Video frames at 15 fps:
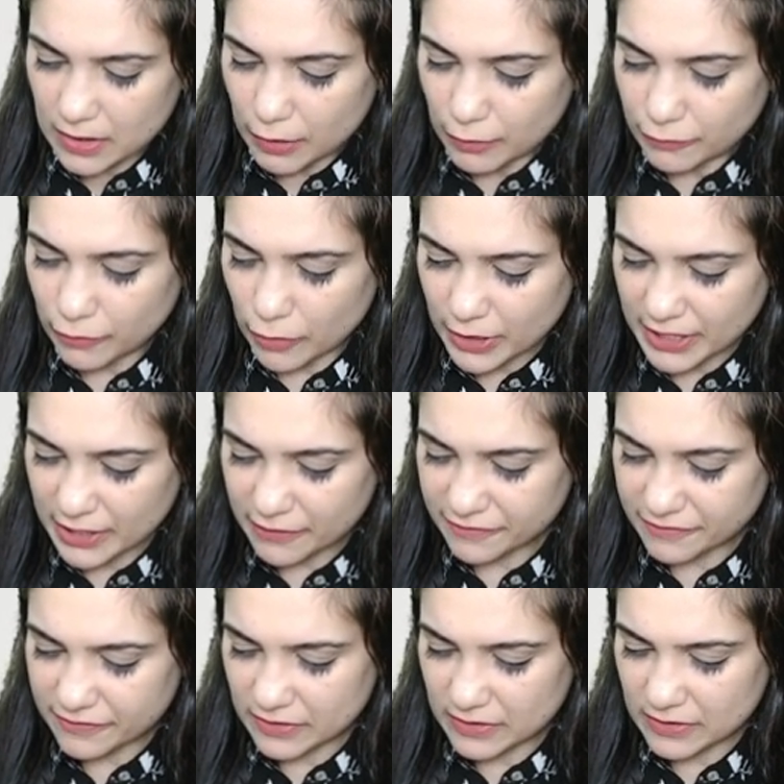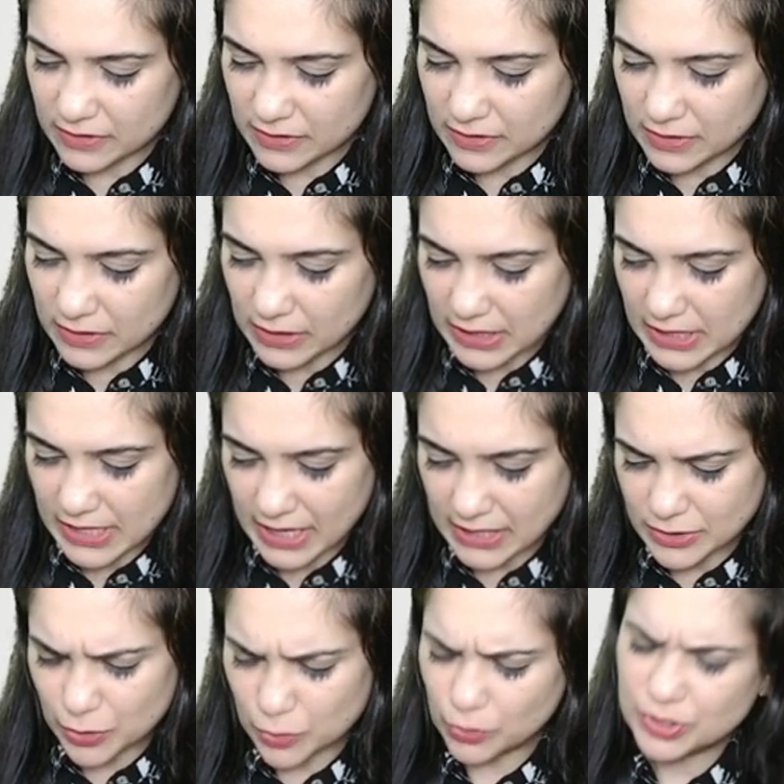What if he has
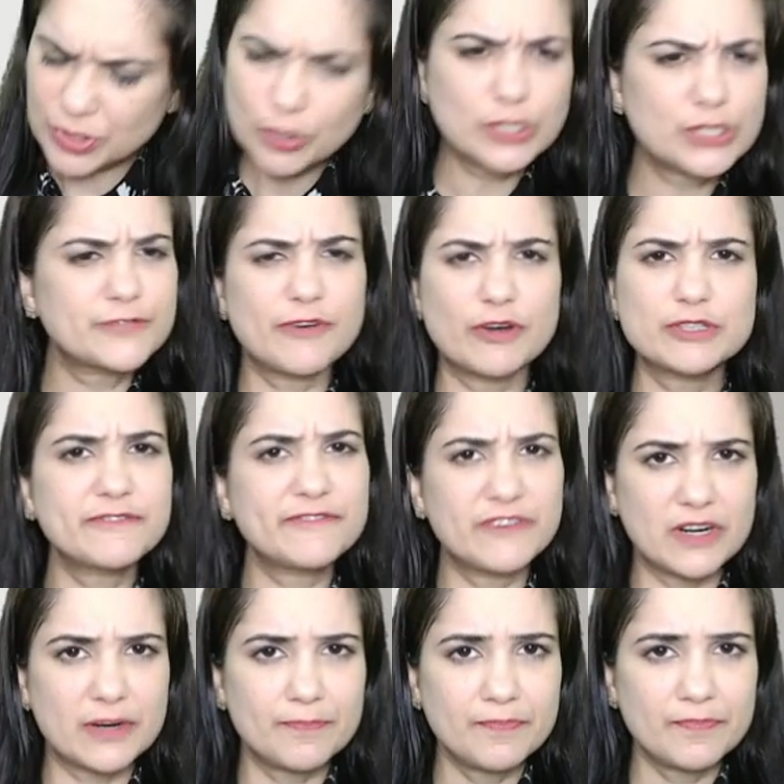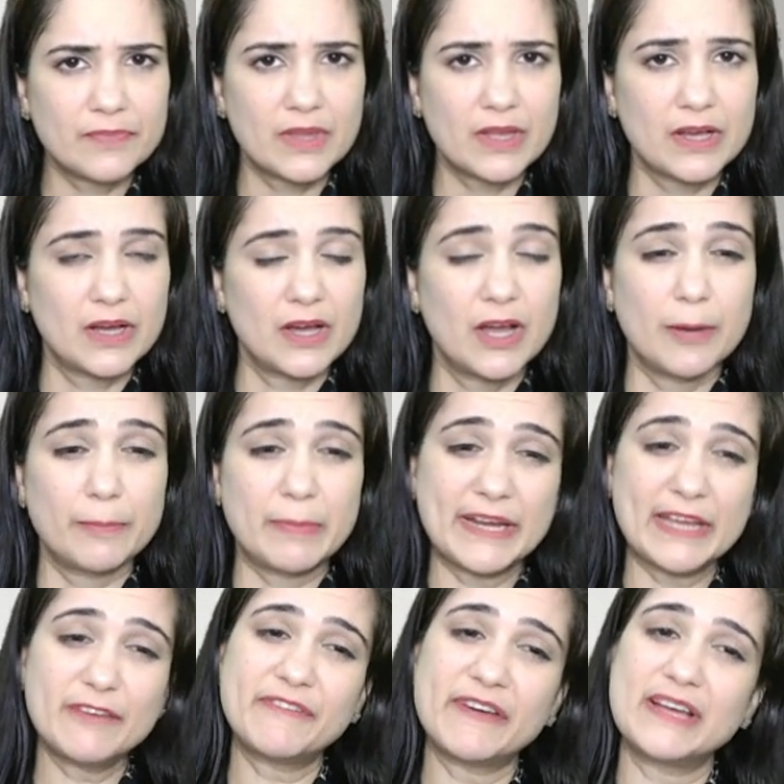used goods for the firm, but he
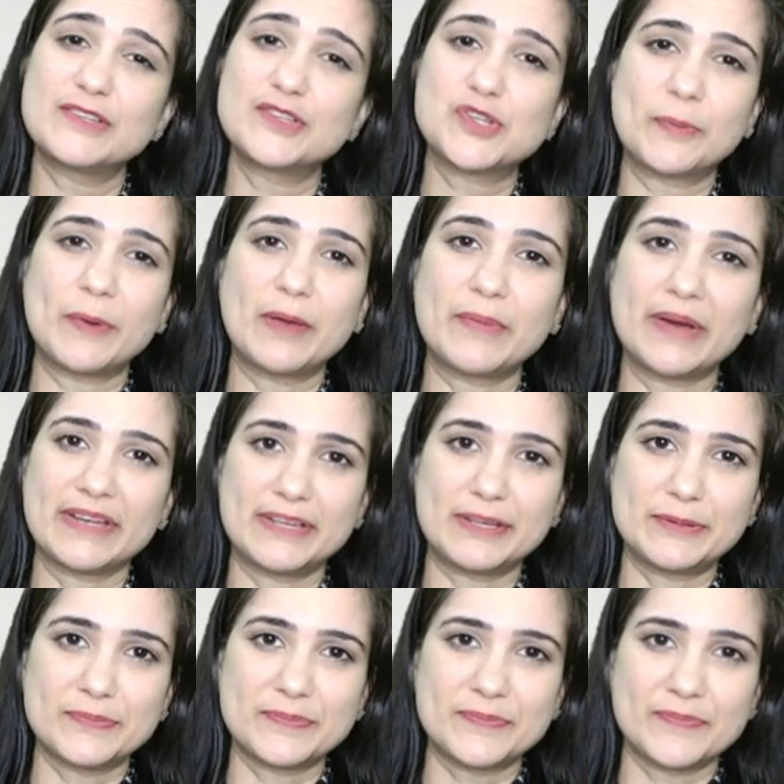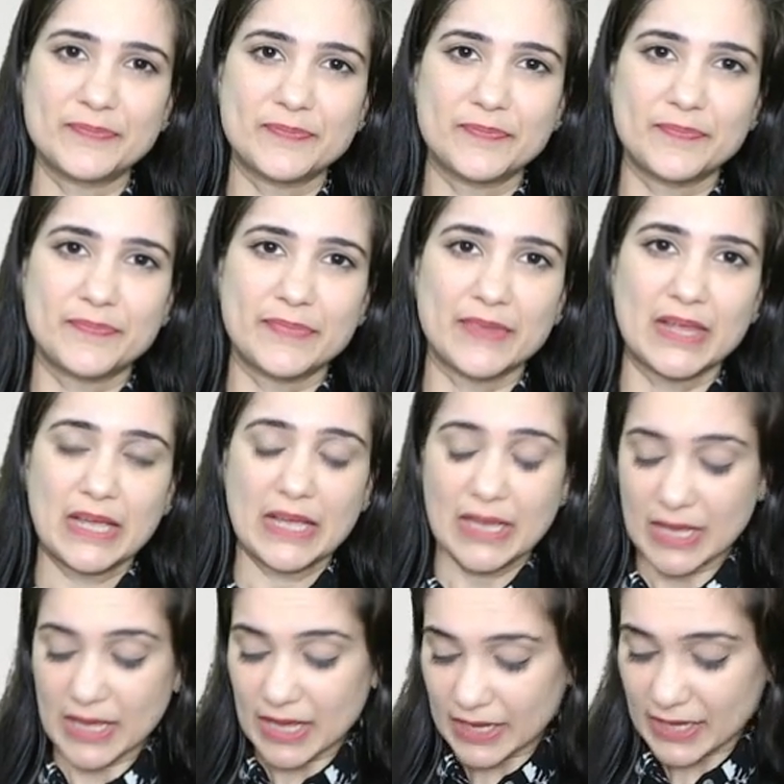fails to pay money.
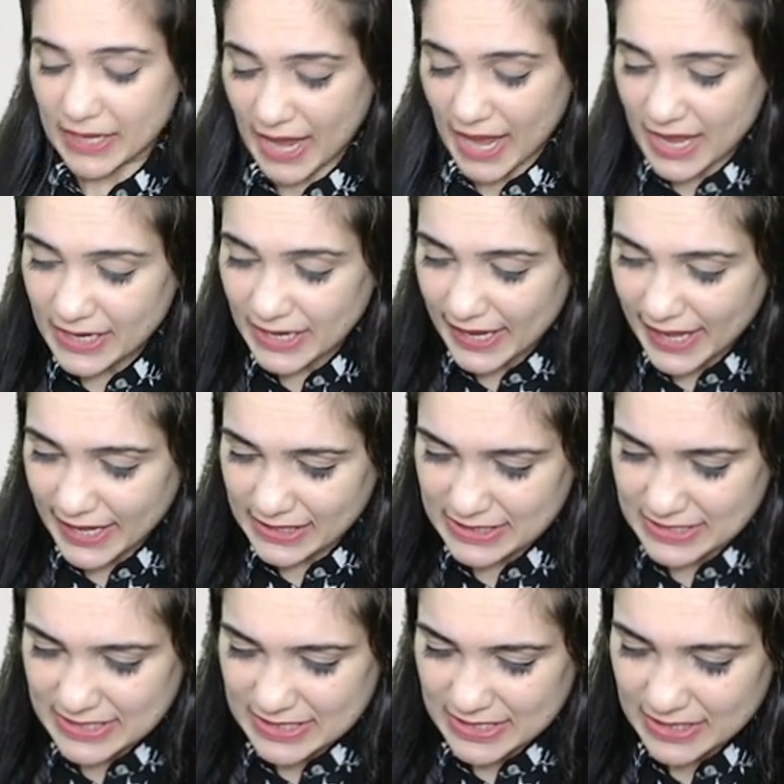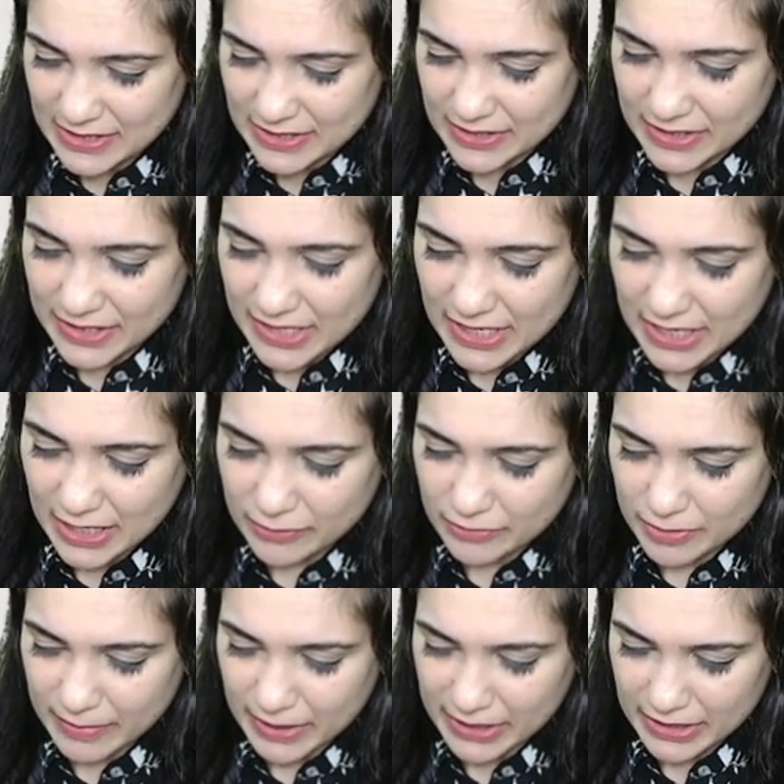Can X recover
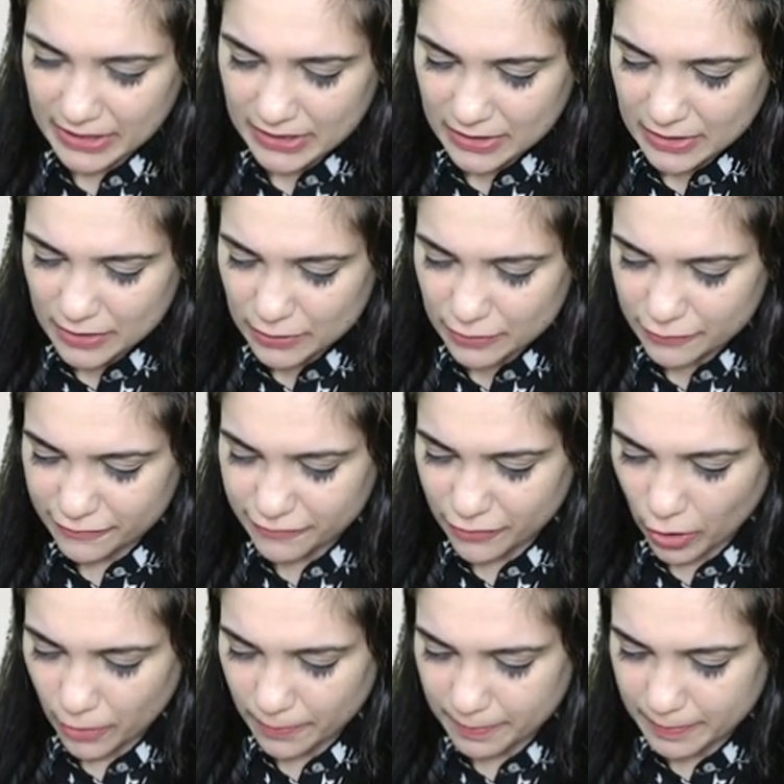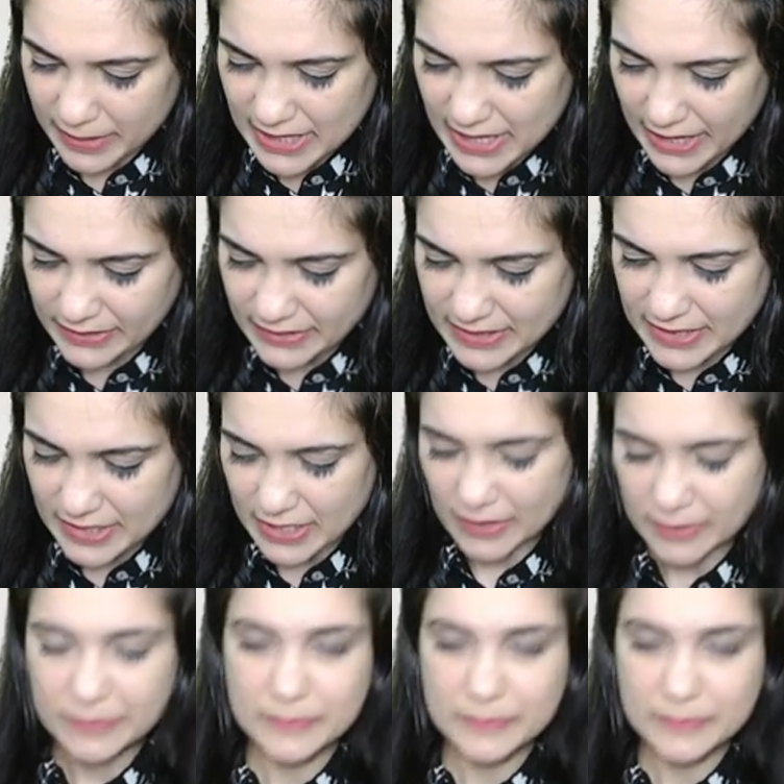money from B and C?